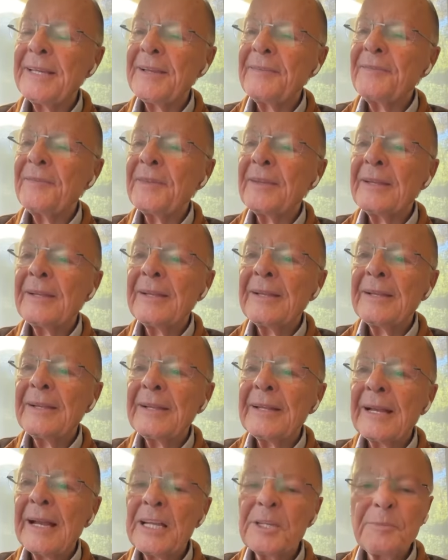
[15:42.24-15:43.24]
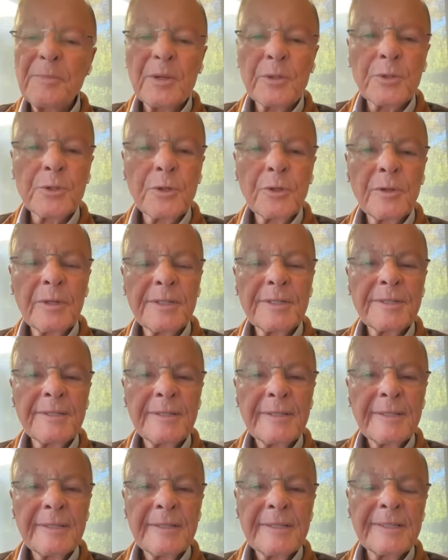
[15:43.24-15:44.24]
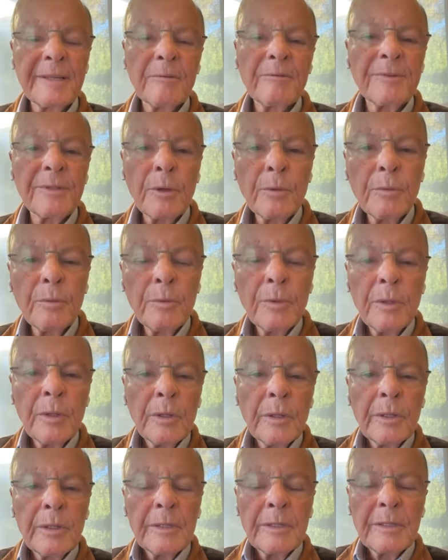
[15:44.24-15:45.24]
Which means people are so